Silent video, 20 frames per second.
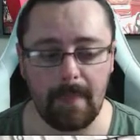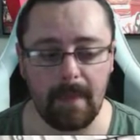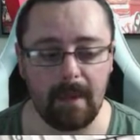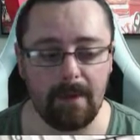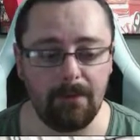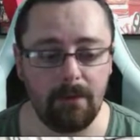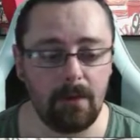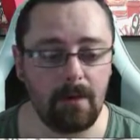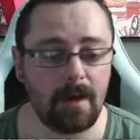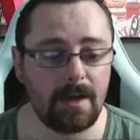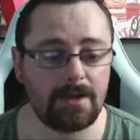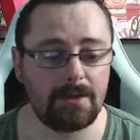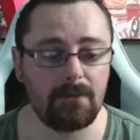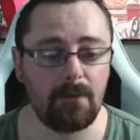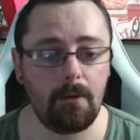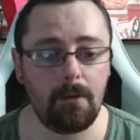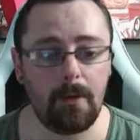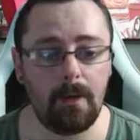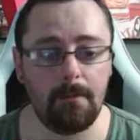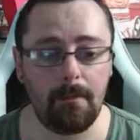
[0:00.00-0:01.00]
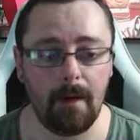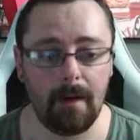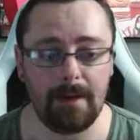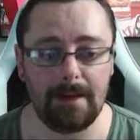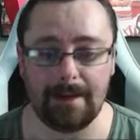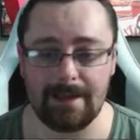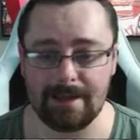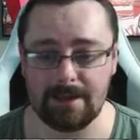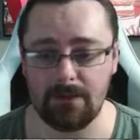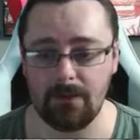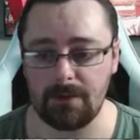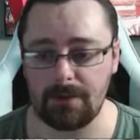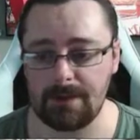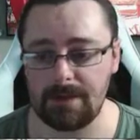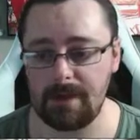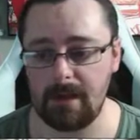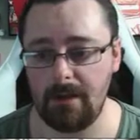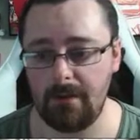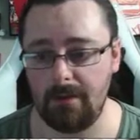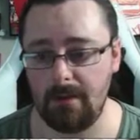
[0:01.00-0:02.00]
If you guys are on my Discord
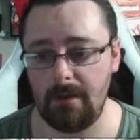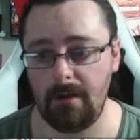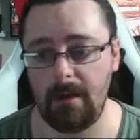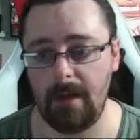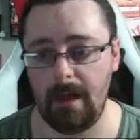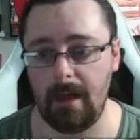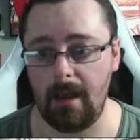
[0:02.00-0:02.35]
server,